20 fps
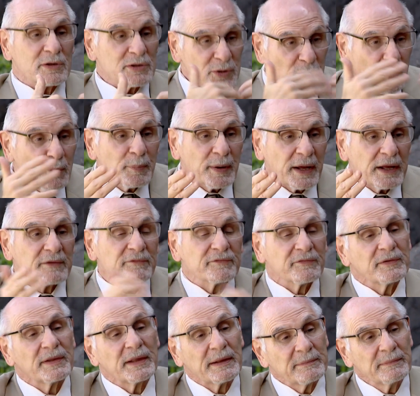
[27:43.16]
still paying
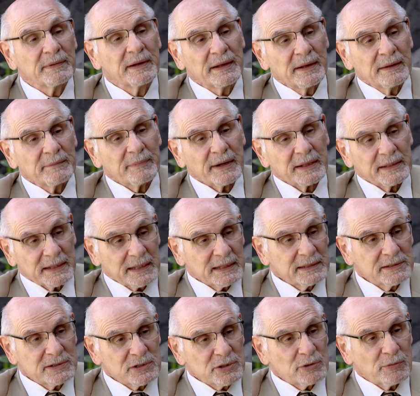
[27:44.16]
for them by the
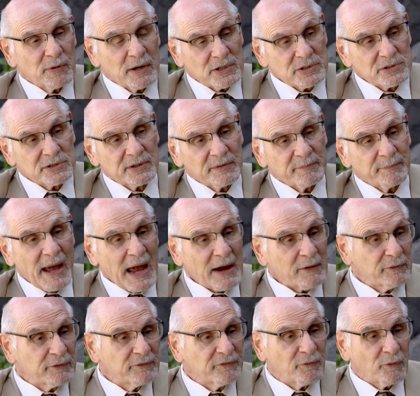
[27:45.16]
continuation of
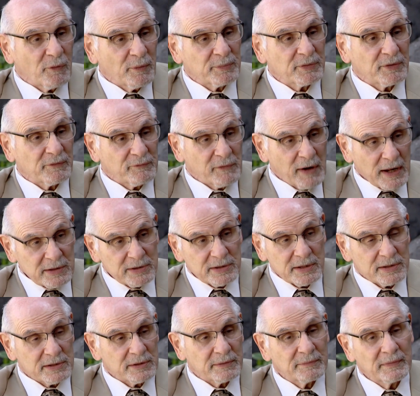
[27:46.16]
backward forms of
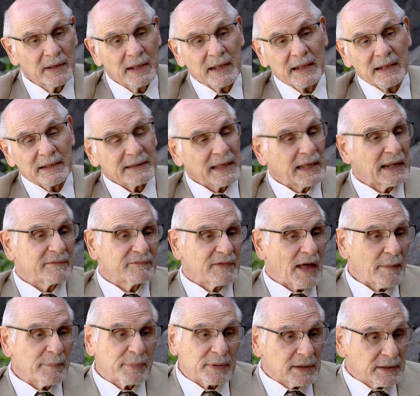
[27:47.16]
racism that have
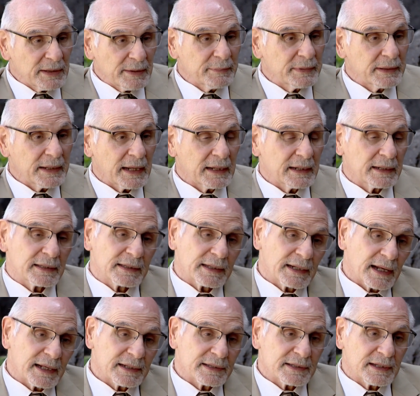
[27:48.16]
not been eliminated in the
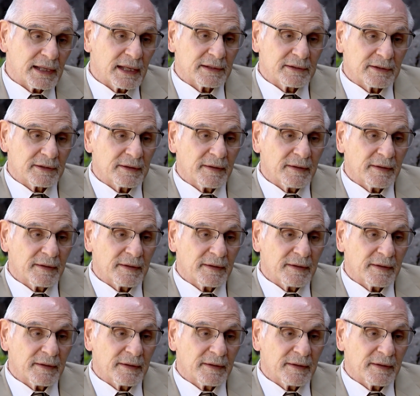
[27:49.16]
United States.